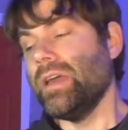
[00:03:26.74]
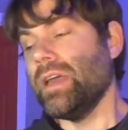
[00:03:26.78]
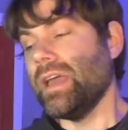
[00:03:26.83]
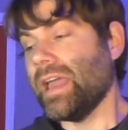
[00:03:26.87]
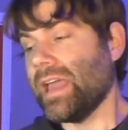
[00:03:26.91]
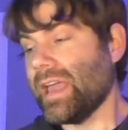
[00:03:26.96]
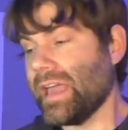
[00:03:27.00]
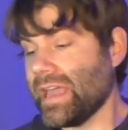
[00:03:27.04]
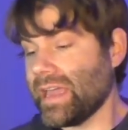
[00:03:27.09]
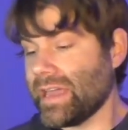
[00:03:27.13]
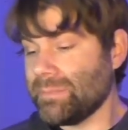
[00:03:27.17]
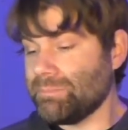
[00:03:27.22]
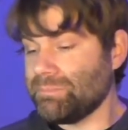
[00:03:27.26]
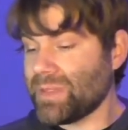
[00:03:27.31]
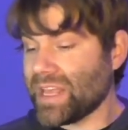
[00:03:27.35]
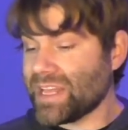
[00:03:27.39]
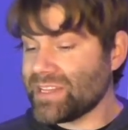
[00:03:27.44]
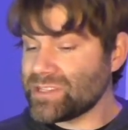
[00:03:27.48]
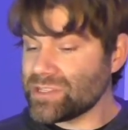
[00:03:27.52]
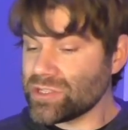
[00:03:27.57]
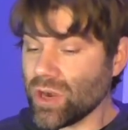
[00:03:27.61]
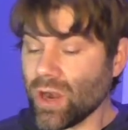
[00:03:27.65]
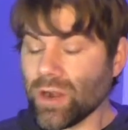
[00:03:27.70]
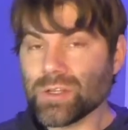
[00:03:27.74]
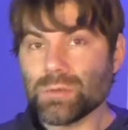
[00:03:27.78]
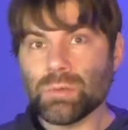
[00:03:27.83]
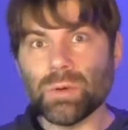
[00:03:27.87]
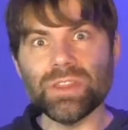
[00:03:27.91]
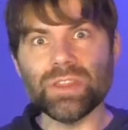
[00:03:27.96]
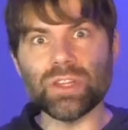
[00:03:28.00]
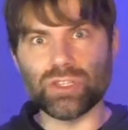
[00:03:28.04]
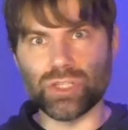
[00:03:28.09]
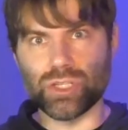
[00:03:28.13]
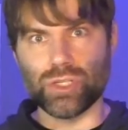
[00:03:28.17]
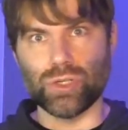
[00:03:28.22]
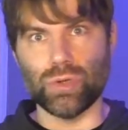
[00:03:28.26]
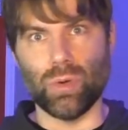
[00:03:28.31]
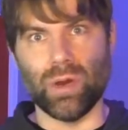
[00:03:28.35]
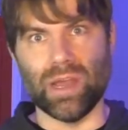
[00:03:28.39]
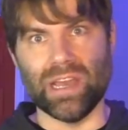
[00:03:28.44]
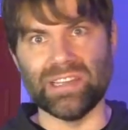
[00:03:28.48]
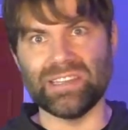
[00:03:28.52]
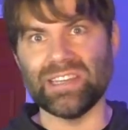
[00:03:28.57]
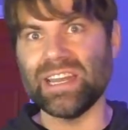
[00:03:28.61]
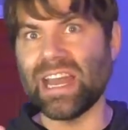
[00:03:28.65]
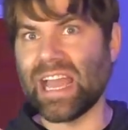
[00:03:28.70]
And it starts with a
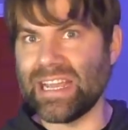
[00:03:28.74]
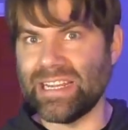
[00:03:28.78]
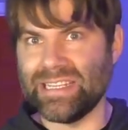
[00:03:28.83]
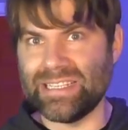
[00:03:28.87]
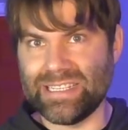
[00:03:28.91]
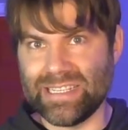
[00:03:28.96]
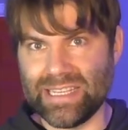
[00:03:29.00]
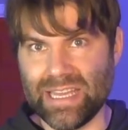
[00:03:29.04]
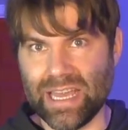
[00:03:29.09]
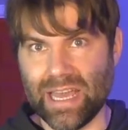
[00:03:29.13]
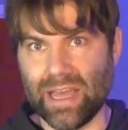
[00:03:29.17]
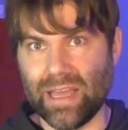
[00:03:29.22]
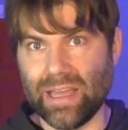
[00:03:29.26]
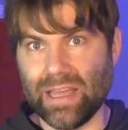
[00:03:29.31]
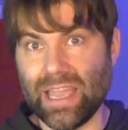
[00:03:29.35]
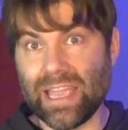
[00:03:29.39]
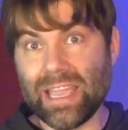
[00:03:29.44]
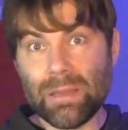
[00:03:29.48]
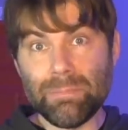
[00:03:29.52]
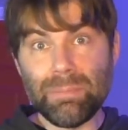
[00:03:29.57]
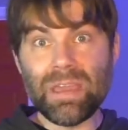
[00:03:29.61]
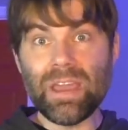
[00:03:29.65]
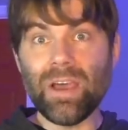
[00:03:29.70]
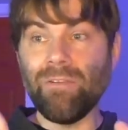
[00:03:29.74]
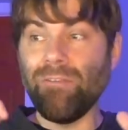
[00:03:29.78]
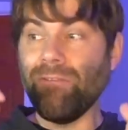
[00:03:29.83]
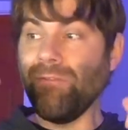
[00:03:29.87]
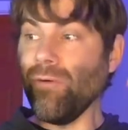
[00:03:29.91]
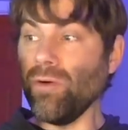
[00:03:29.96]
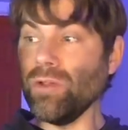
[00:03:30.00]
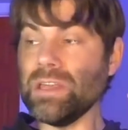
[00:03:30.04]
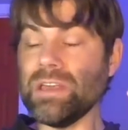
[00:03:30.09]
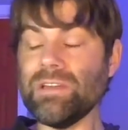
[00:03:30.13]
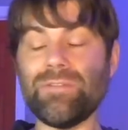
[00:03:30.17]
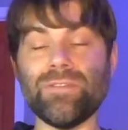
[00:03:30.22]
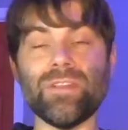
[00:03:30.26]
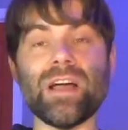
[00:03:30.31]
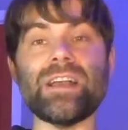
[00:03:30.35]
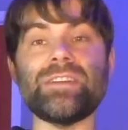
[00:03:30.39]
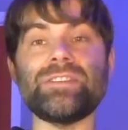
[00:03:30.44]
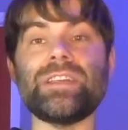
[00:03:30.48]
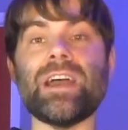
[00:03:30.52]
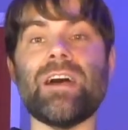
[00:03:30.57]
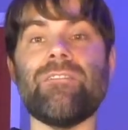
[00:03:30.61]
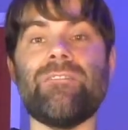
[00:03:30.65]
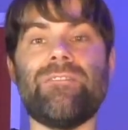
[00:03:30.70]
choice, an idea. It could be a fully
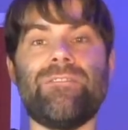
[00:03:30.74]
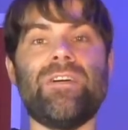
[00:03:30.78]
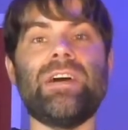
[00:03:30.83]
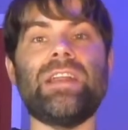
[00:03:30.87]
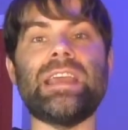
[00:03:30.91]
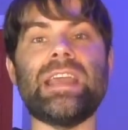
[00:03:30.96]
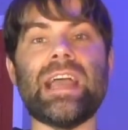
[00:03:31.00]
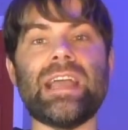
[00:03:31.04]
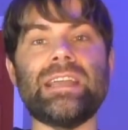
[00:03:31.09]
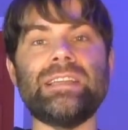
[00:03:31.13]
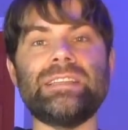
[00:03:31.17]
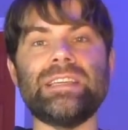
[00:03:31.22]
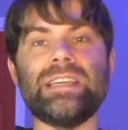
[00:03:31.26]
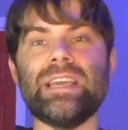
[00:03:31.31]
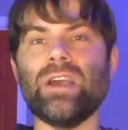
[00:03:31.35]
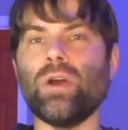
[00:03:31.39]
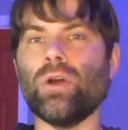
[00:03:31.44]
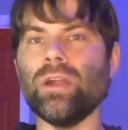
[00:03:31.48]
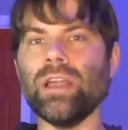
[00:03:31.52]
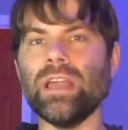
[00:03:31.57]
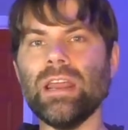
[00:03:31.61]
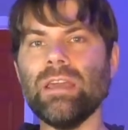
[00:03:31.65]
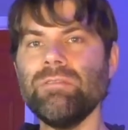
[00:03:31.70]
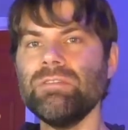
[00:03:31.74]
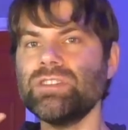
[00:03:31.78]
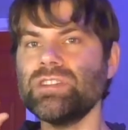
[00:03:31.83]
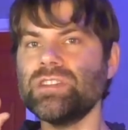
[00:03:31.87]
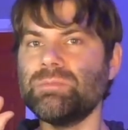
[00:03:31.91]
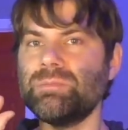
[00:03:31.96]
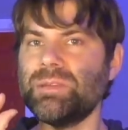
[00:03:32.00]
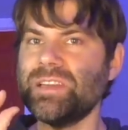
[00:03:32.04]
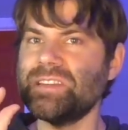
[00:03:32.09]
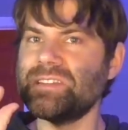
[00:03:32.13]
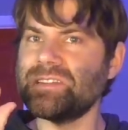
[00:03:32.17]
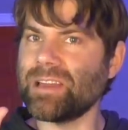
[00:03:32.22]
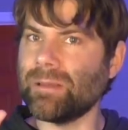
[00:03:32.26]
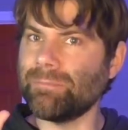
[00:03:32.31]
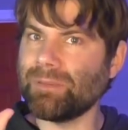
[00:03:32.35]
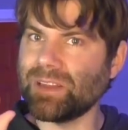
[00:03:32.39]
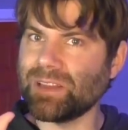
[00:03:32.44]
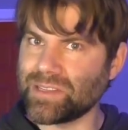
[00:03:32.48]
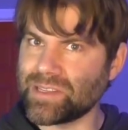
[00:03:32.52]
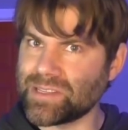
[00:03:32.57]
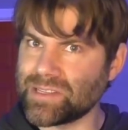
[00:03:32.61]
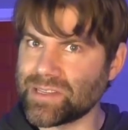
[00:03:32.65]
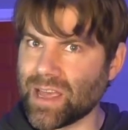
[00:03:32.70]
fleshed out funny idea, or it could even just be
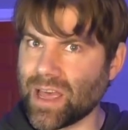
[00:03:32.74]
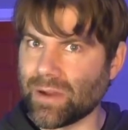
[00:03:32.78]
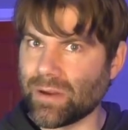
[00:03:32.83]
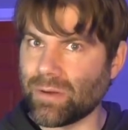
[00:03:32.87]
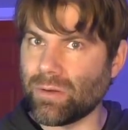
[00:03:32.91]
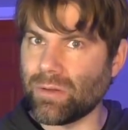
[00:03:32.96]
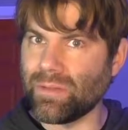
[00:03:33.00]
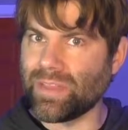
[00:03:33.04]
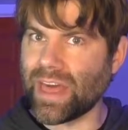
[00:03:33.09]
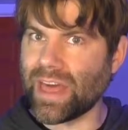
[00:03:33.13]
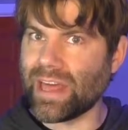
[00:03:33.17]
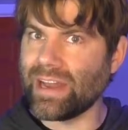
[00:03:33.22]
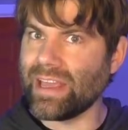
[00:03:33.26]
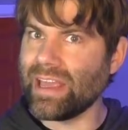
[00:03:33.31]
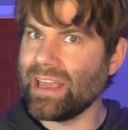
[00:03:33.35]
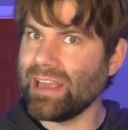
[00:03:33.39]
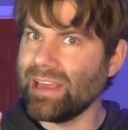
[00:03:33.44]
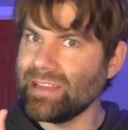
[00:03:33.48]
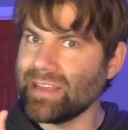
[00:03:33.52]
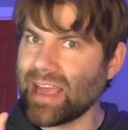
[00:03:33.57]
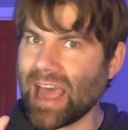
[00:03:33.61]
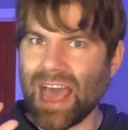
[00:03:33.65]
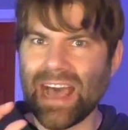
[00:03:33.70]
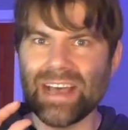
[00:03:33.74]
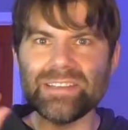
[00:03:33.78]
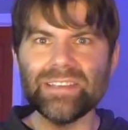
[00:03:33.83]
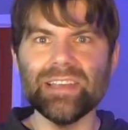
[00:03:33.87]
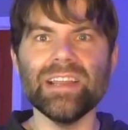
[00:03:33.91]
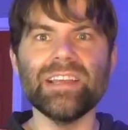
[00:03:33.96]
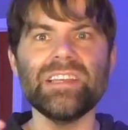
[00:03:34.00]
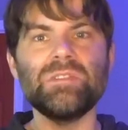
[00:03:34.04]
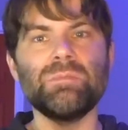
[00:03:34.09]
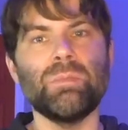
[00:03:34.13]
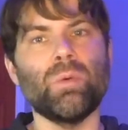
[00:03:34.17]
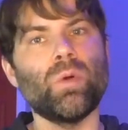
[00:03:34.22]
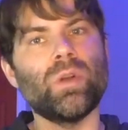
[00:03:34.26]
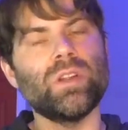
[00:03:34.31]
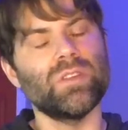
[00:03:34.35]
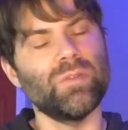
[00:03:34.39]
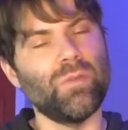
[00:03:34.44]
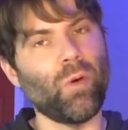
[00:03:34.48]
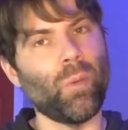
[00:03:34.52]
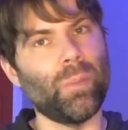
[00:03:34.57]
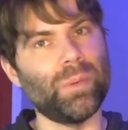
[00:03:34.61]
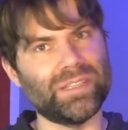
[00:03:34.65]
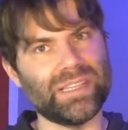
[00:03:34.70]
something subtle that it hasn't explored its
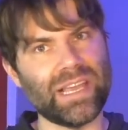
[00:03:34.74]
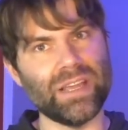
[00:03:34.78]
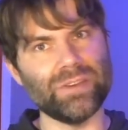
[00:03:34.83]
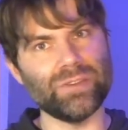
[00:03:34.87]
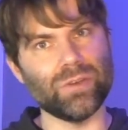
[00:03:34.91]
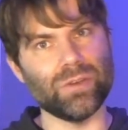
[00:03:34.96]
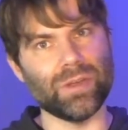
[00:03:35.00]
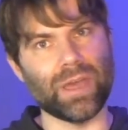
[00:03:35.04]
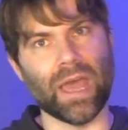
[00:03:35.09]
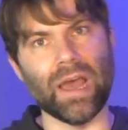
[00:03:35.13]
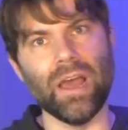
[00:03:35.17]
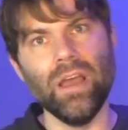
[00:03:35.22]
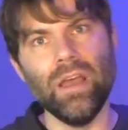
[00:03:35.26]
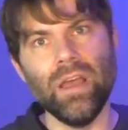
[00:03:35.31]
full potential yet.